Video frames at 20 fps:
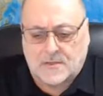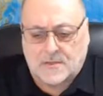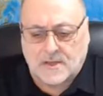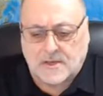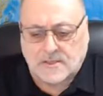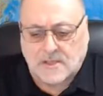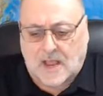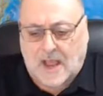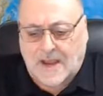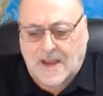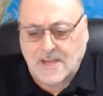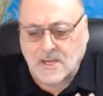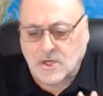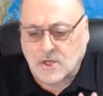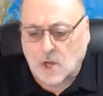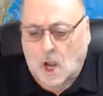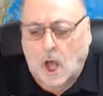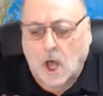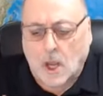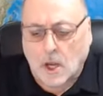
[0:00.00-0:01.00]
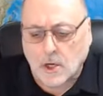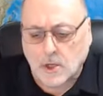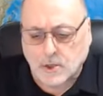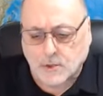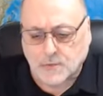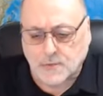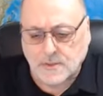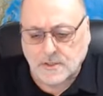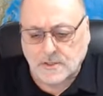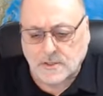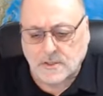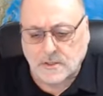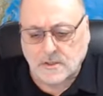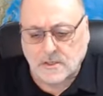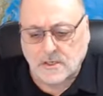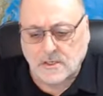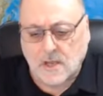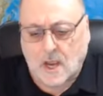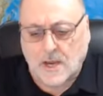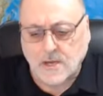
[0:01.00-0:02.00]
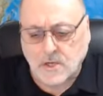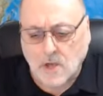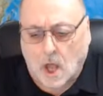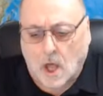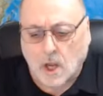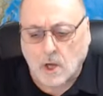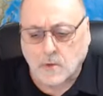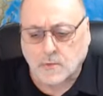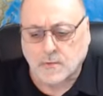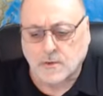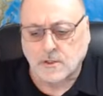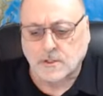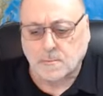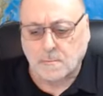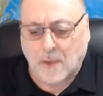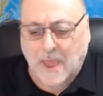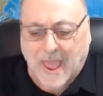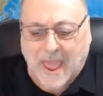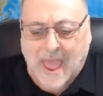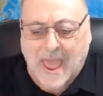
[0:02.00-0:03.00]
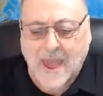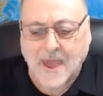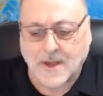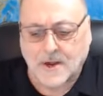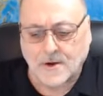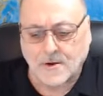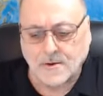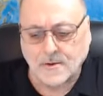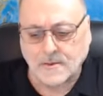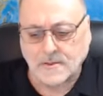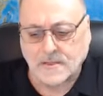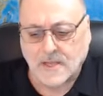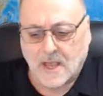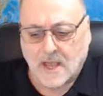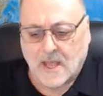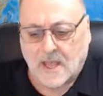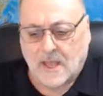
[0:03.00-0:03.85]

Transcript: this idolatrous these idolatrous patterns